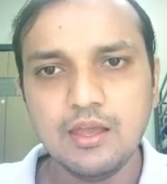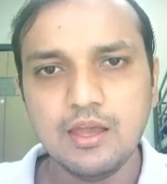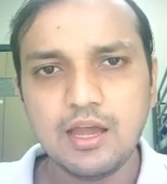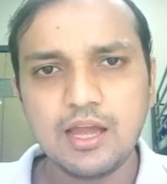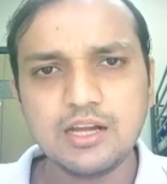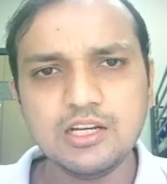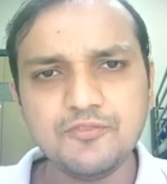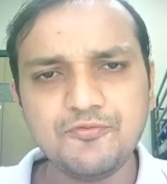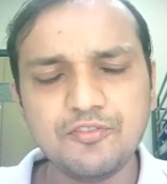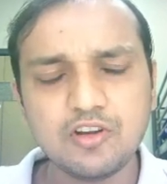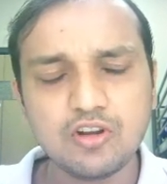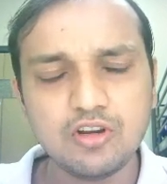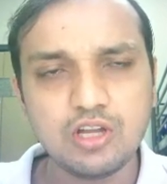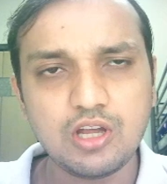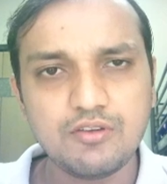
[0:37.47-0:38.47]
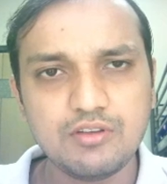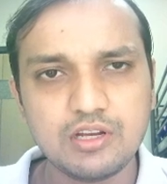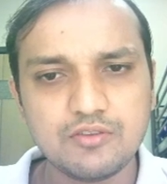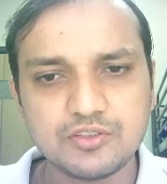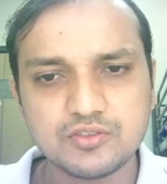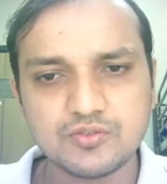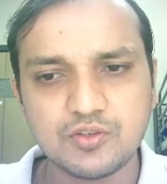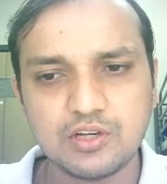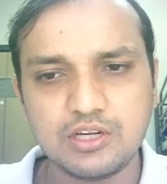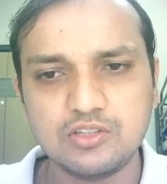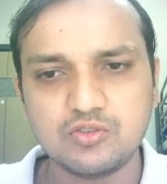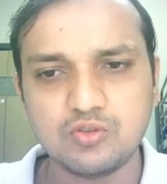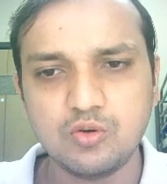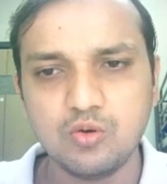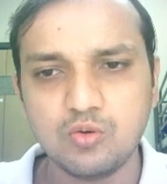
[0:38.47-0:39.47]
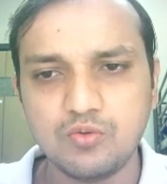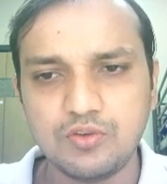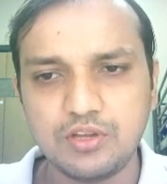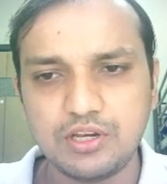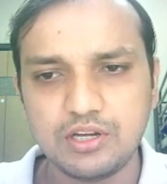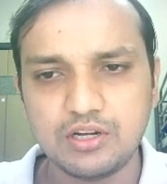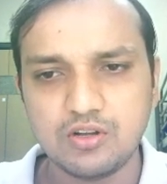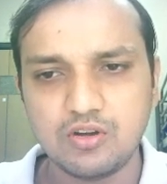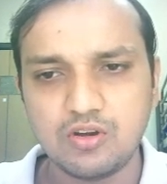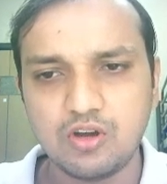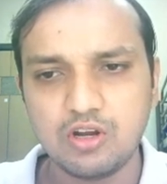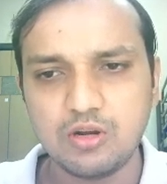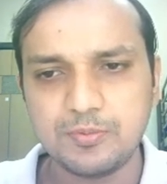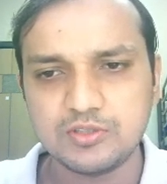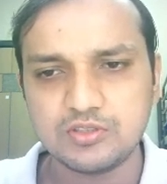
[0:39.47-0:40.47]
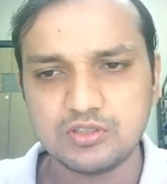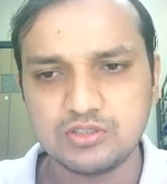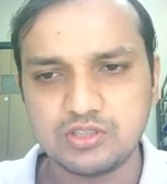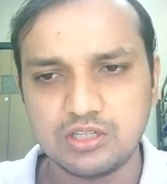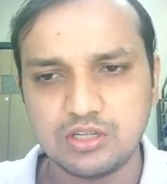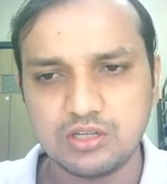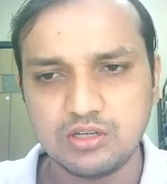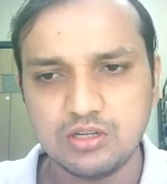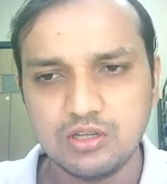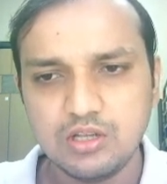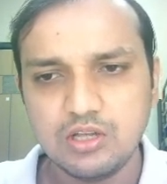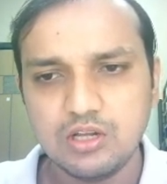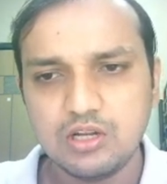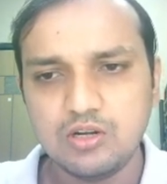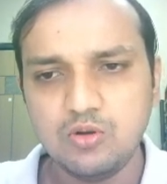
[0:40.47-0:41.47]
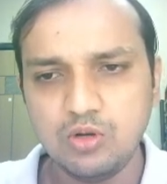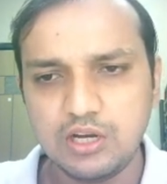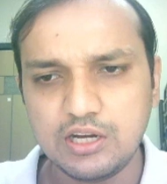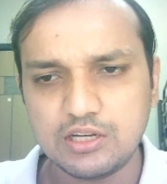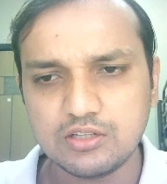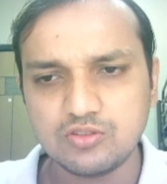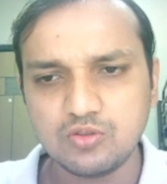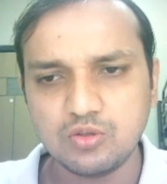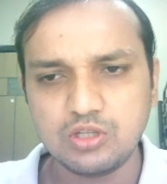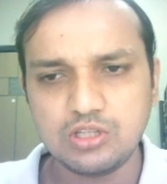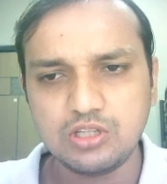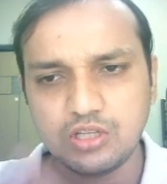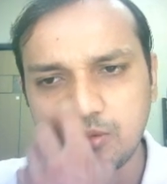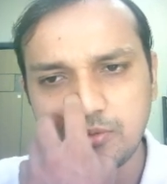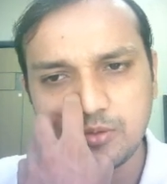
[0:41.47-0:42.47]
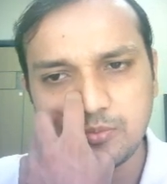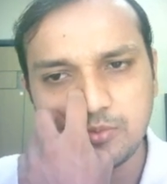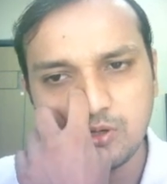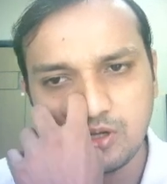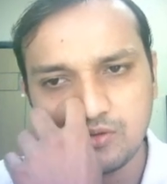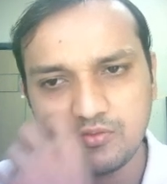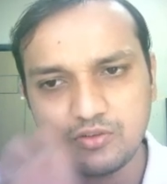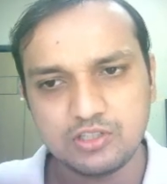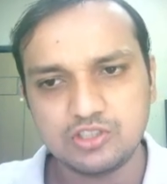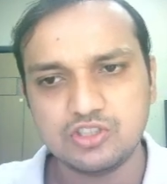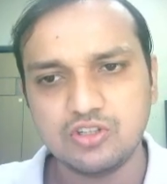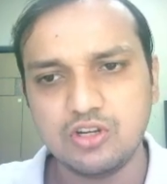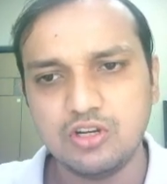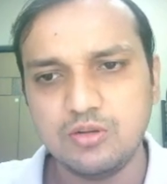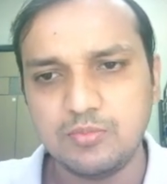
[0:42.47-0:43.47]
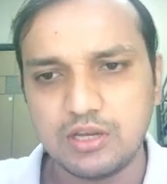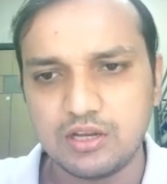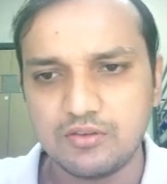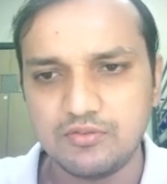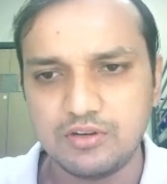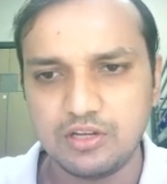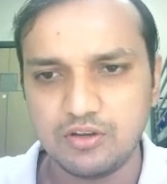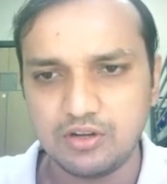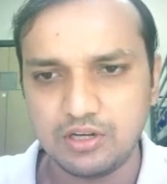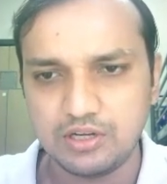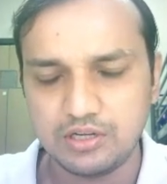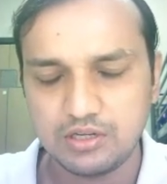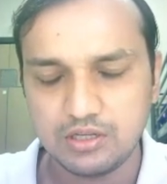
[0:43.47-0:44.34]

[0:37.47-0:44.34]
And if at all you have a request for any Sudoku variant or a puzzle genre, do let us know in the comment below and we'll surely make a video on it.